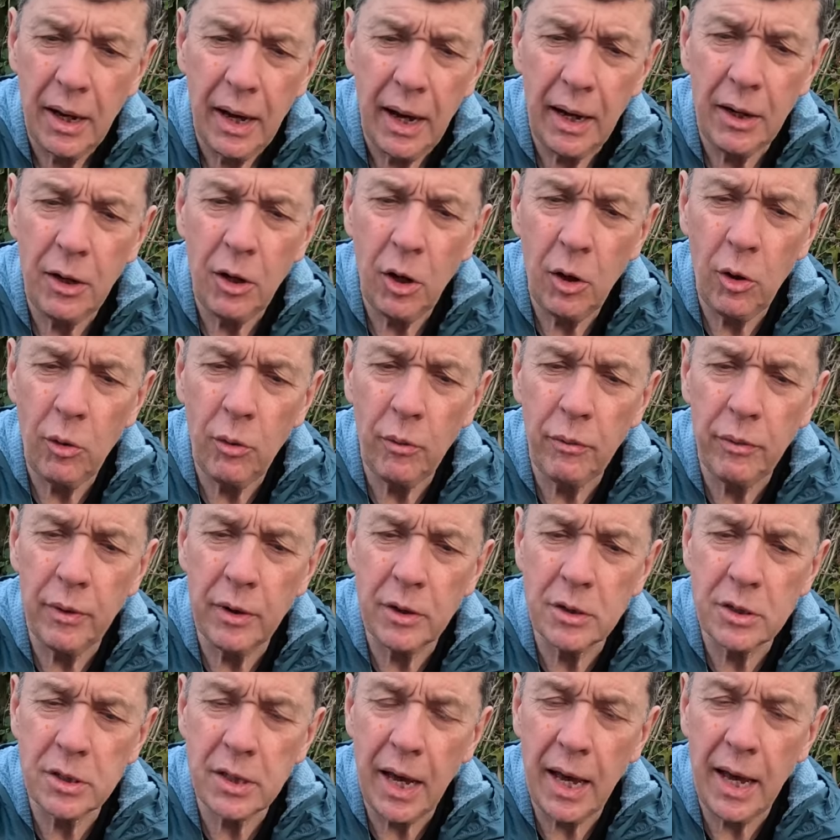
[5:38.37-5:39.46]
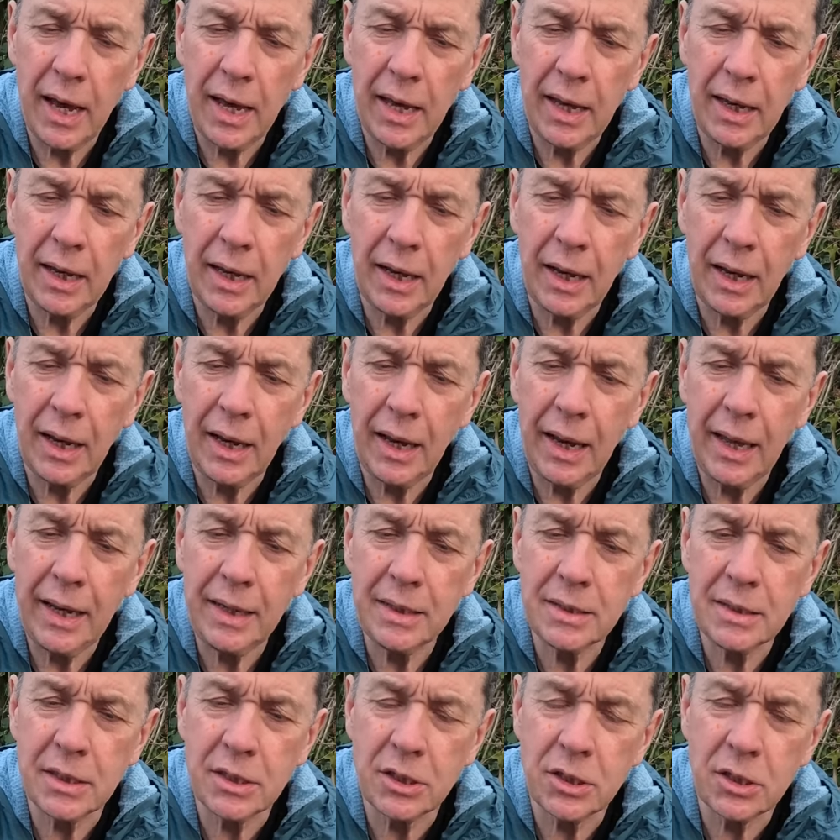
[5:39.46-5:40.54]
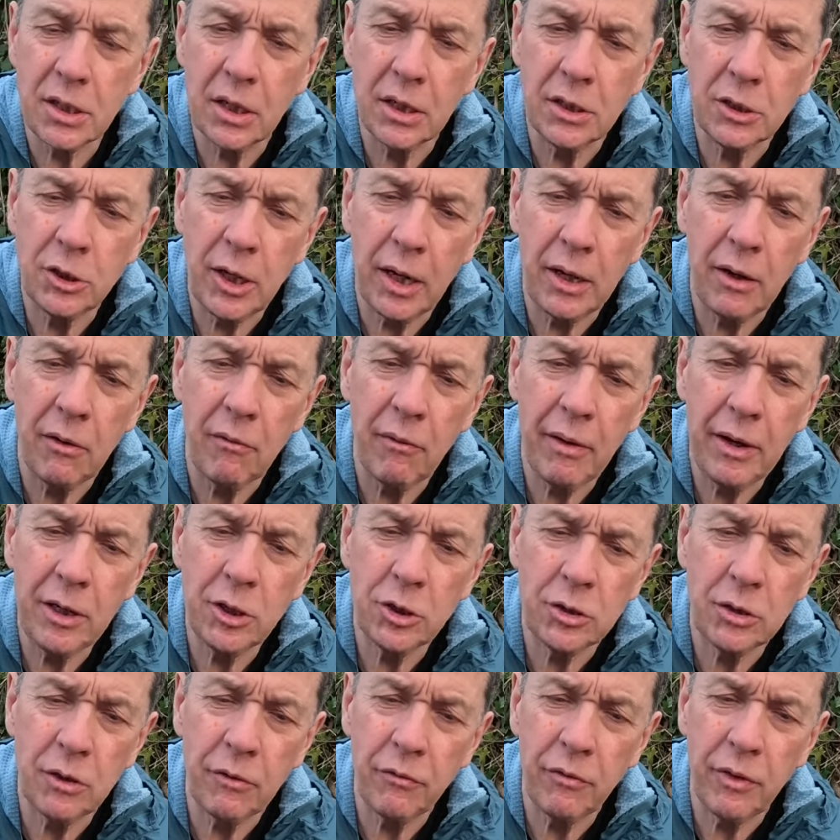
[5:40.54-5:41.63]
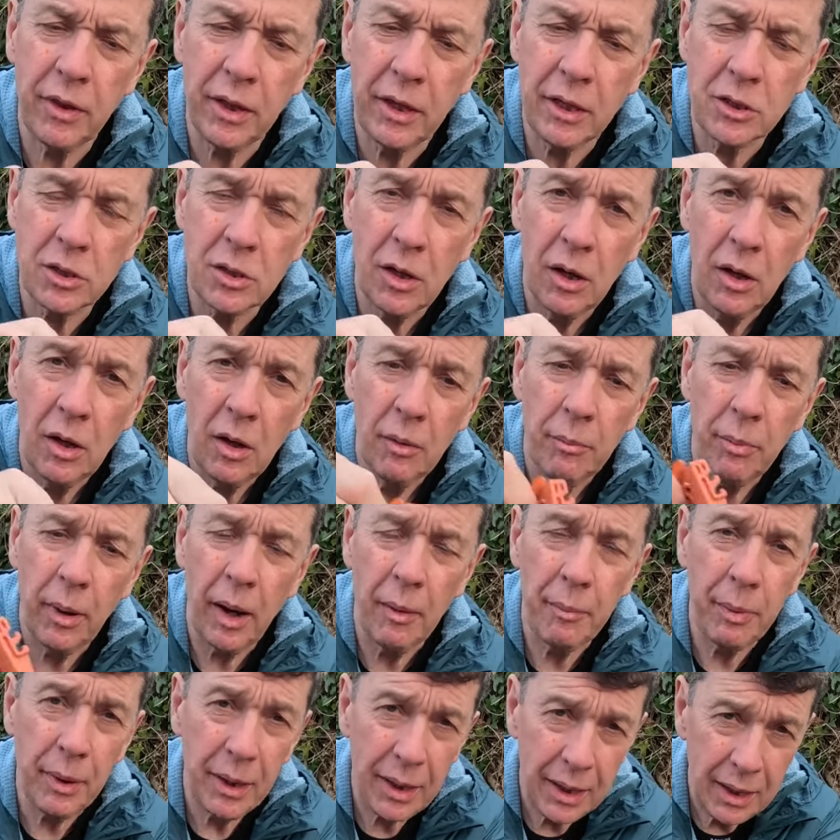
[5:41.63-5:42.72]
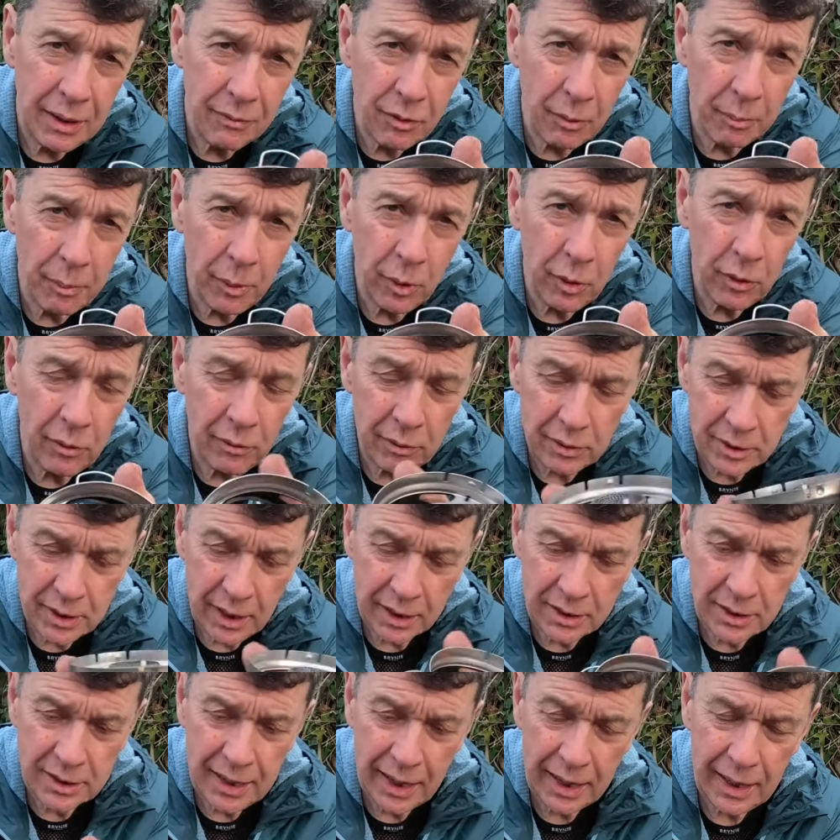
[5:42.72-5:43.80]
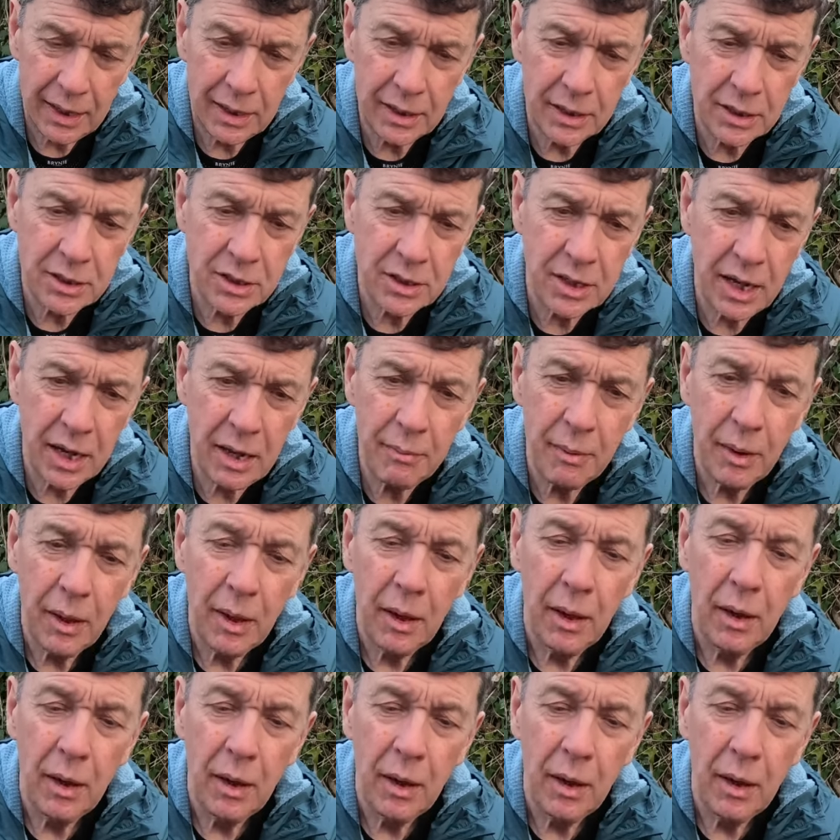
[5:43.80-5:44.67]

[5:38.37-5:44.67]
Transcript: I know there's a latest generation of these, but I believe the burner is exactly the same.